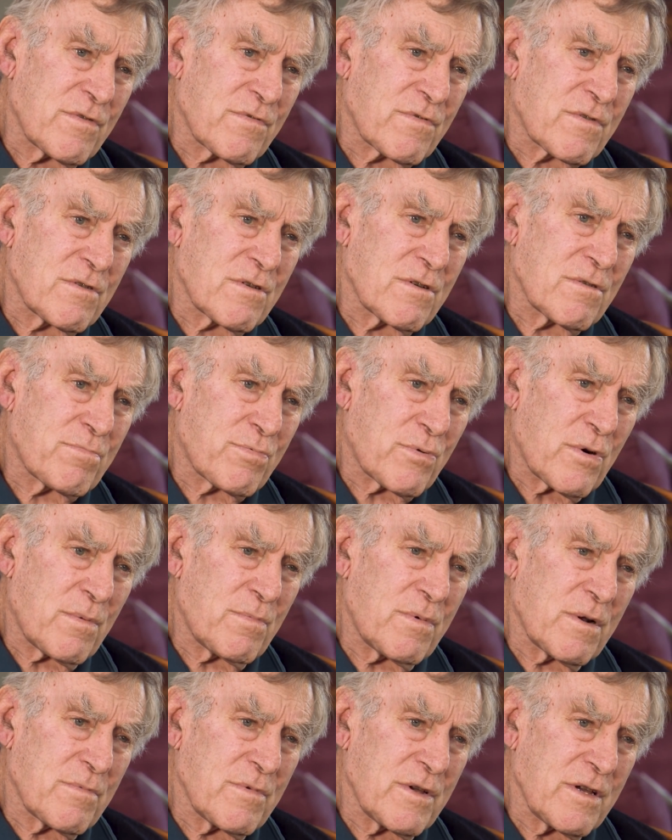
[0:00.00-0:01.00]
we've got a
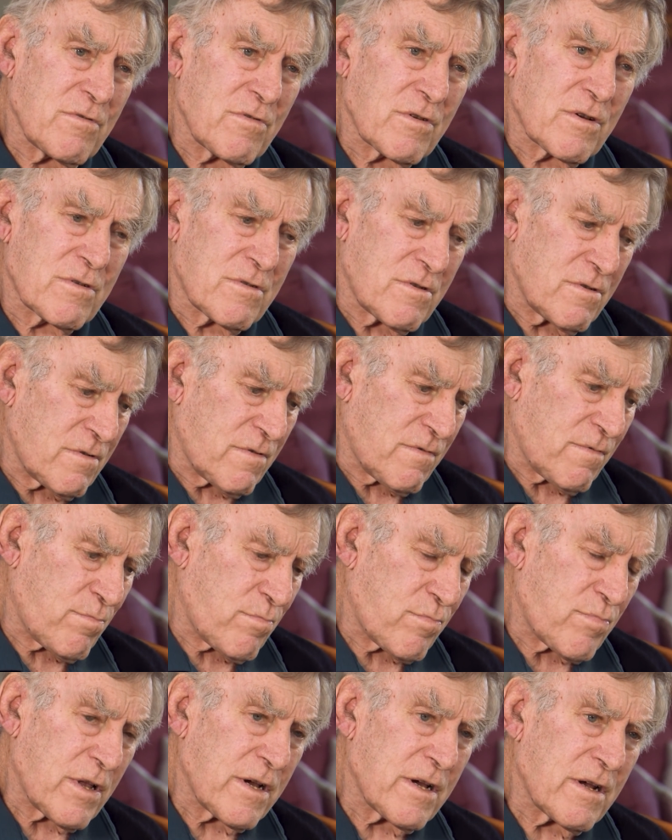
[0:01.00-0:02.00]
problem here, we've got this
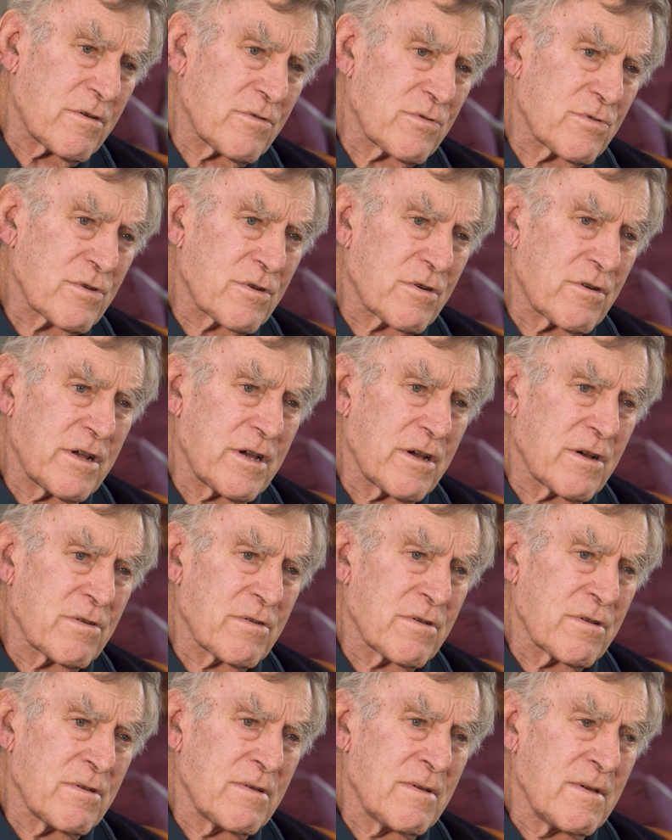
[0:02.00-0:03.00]
player on the
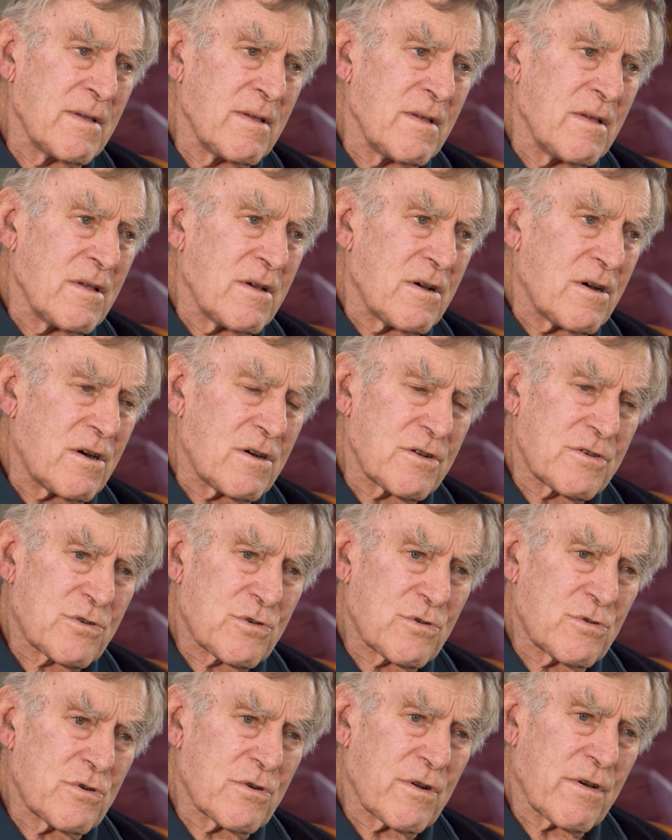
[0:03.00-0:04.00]
ground. I
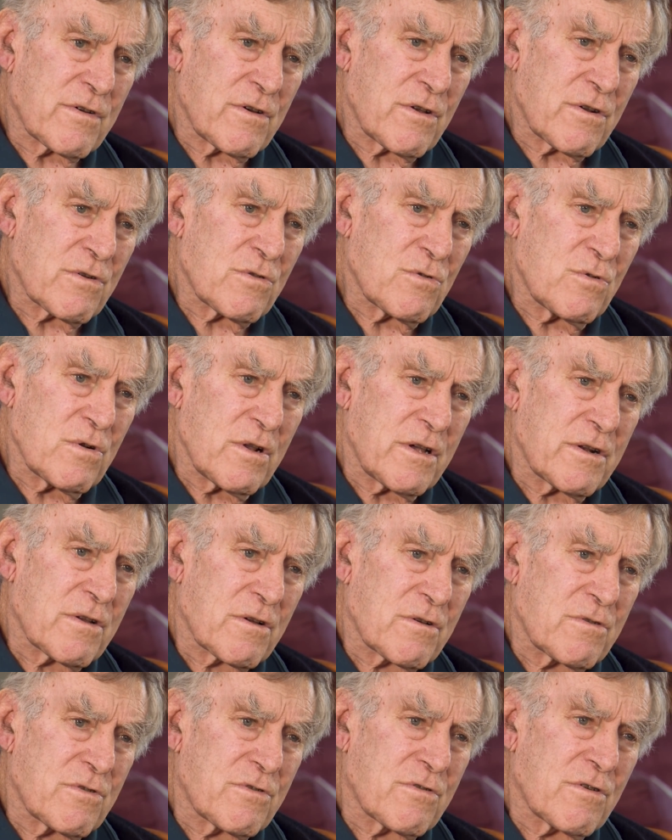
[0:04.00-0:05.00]
saw it, I got it all under
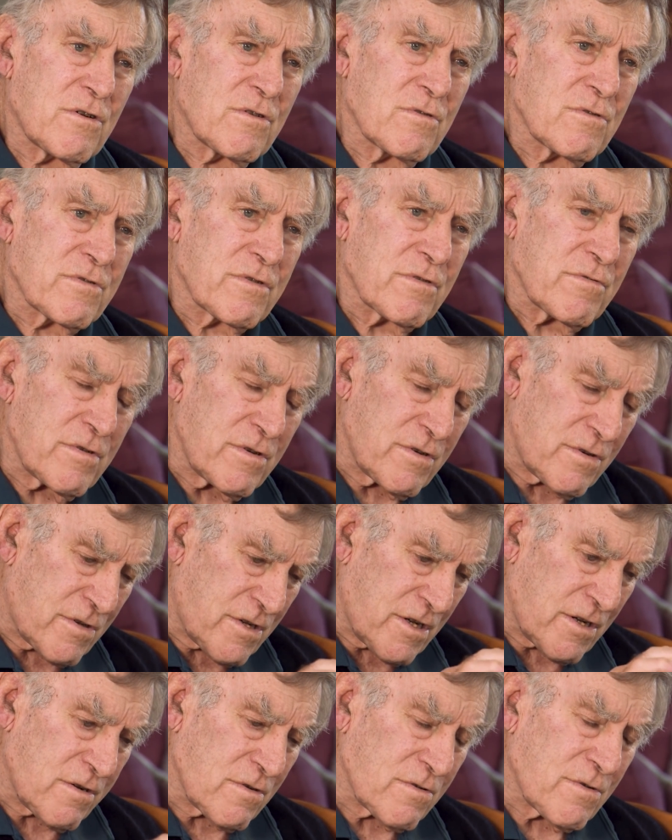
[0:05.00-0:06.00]
control, so he
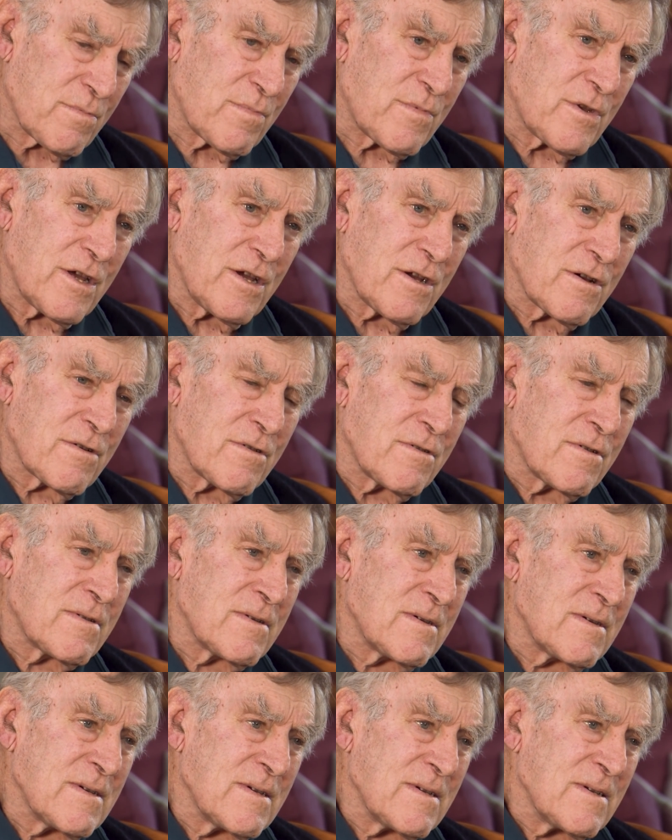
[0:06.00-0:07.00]
settled them down.
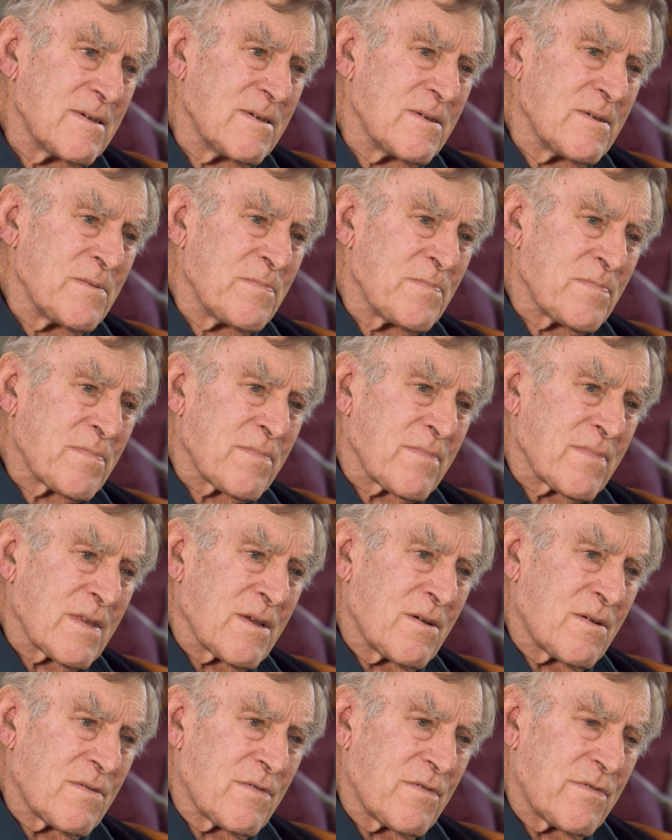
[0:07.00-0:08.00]

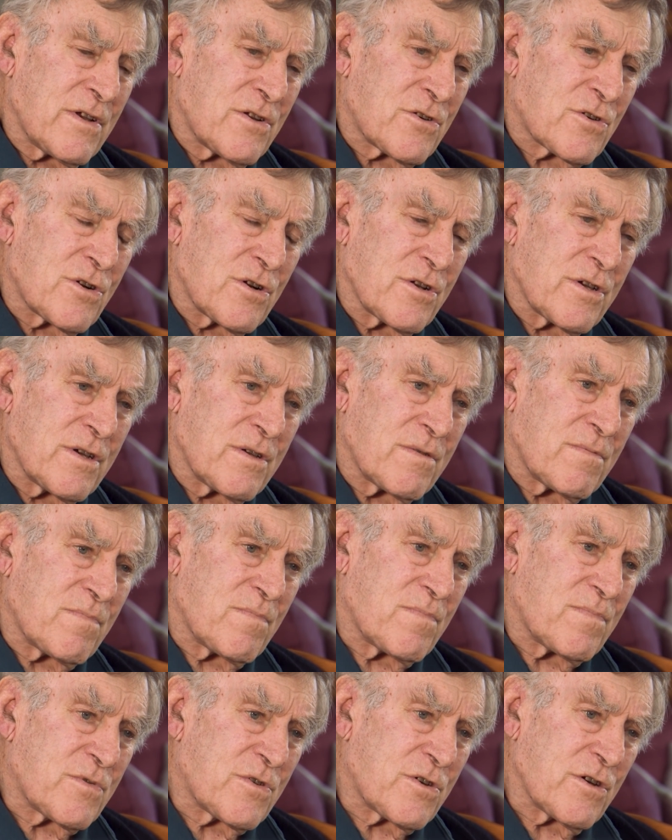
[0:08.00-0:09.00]
Eventually,
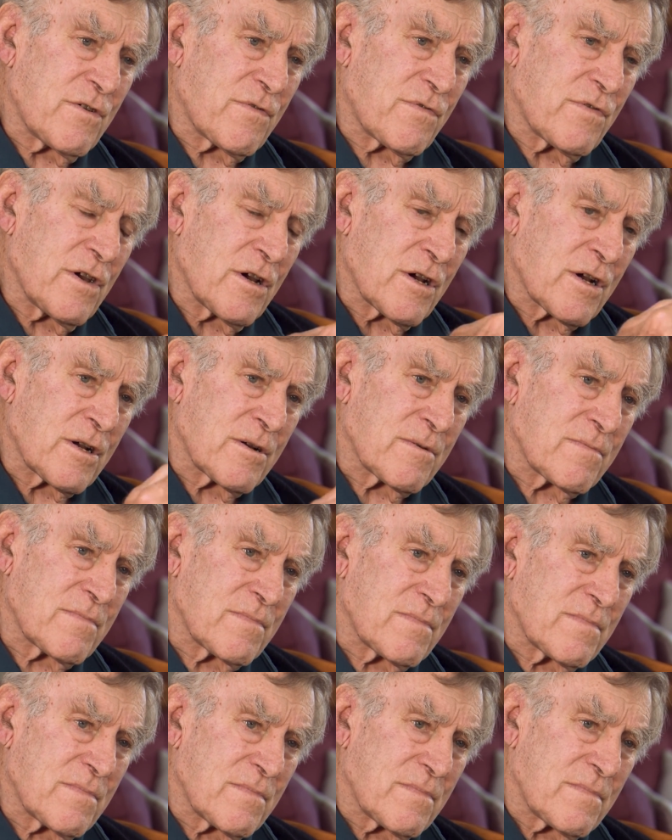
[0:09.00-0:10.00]
Geoff Young
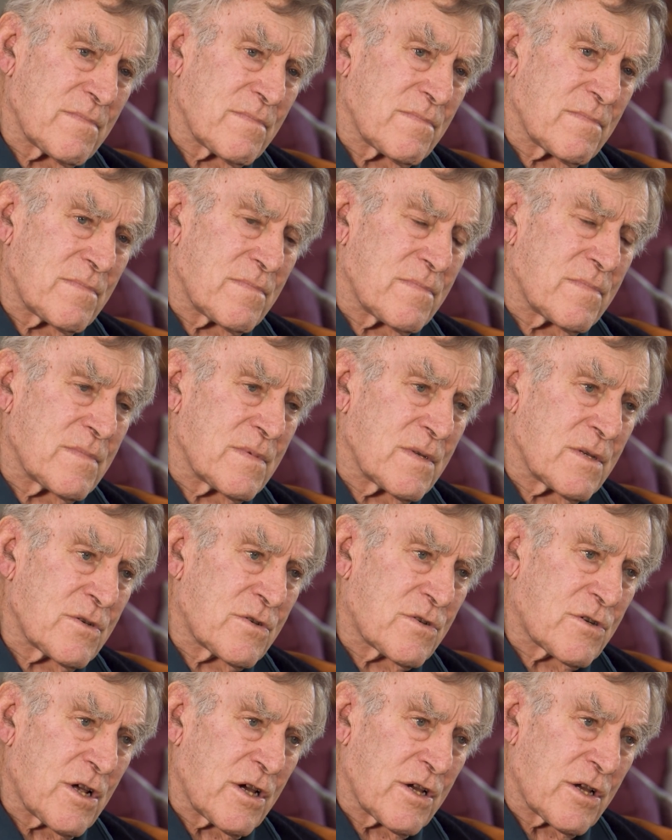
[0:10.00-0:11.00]

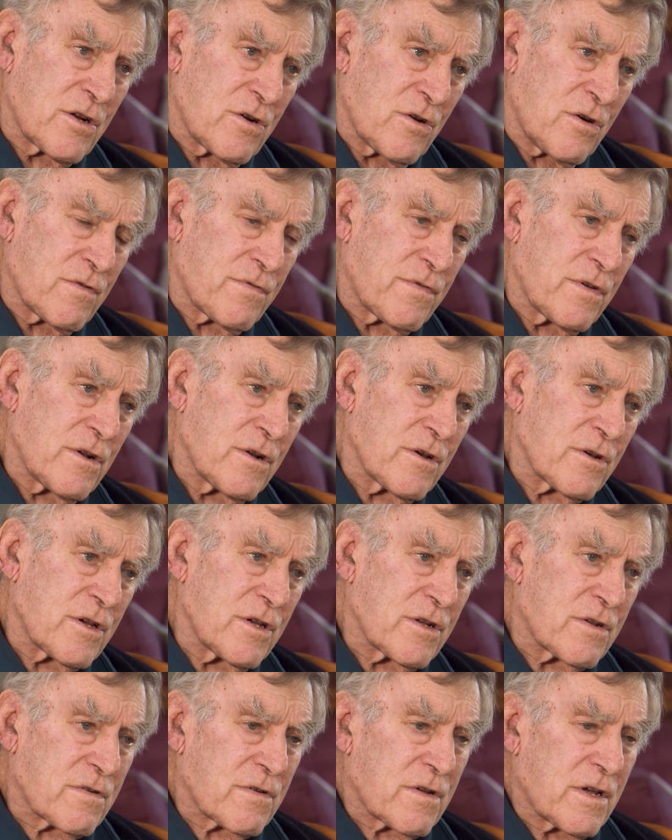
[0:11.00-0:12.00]
is taken off, you know,
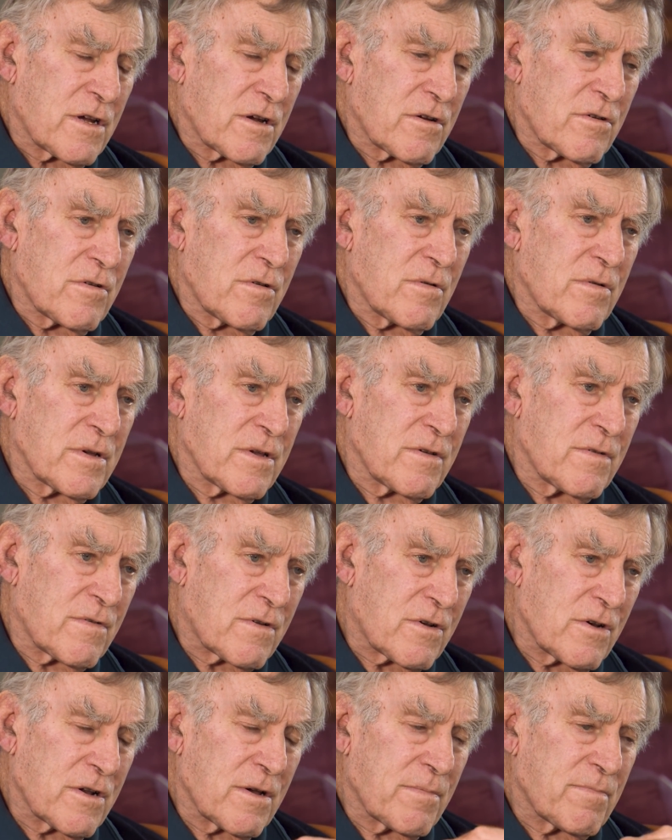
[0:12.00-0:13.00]
gets carried away. He
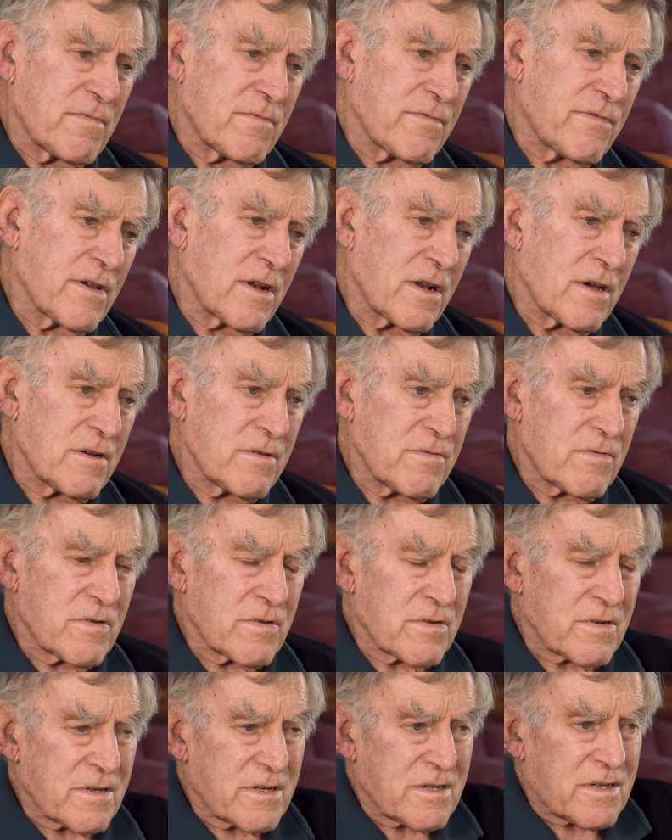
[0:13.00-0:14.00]
got up and fell
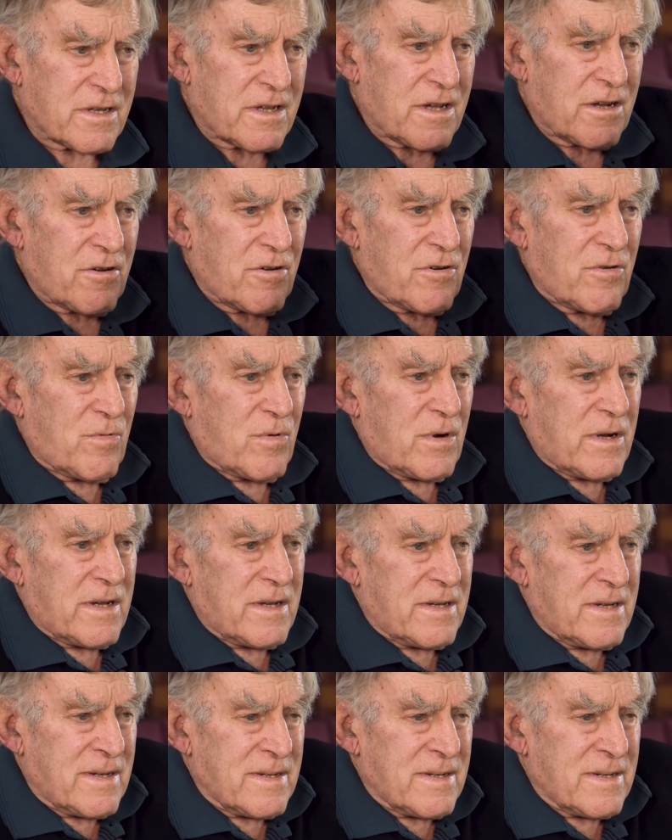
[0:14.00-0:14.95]
over and got carried away.